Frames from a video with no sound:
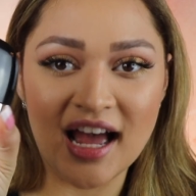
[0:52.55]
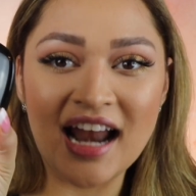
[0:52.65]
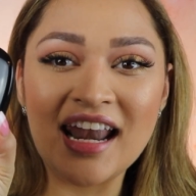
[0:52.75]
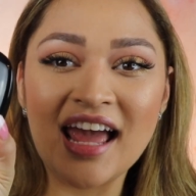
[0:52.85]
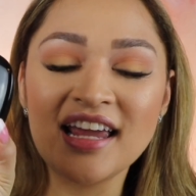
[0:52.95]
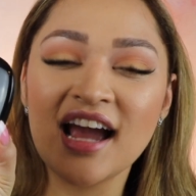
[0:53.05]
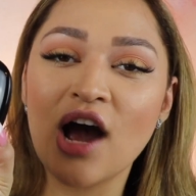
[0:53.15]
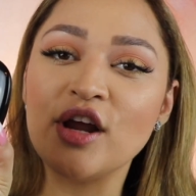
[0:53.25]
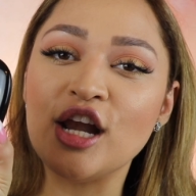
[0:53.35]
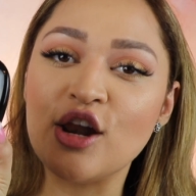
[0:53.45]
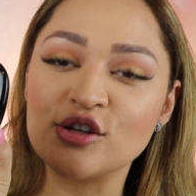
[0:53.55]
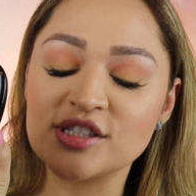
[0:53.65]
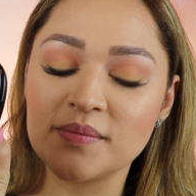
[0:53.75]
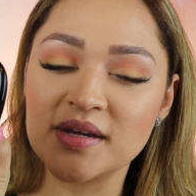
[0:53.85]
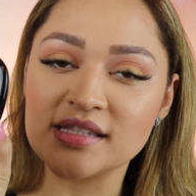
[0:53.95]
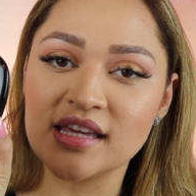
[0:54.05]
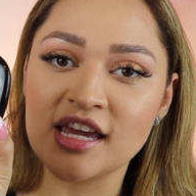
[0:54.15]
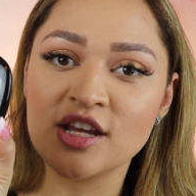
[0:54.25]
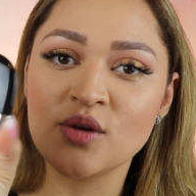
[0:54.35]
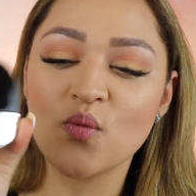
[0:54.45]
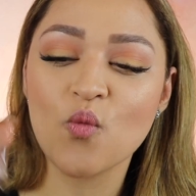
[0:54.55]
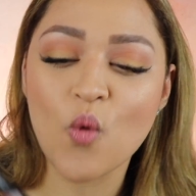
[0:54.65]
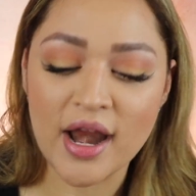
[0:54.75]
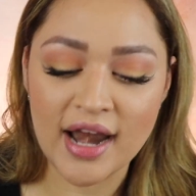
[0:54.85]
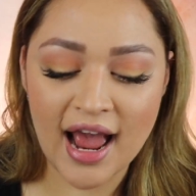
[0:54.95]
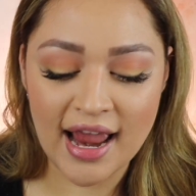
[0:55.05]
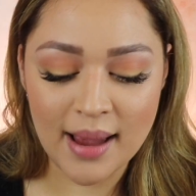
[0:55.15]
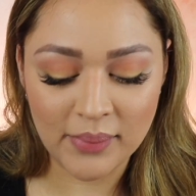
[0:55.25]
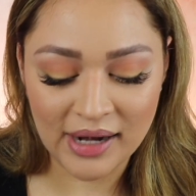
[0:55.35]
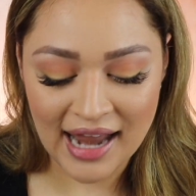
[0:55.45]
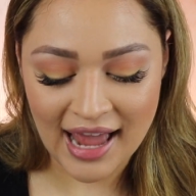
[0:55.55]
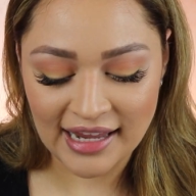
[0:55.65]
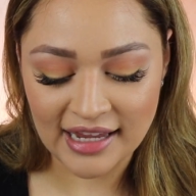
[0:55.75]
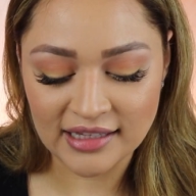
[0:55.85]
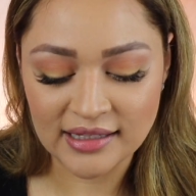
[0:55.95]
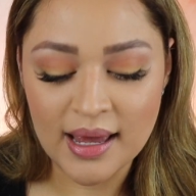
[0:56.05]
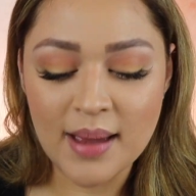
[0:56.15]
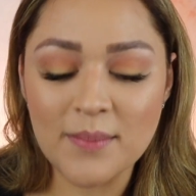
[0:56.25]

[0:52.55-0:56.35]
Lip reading: I like how it looks on my skin when I apply it,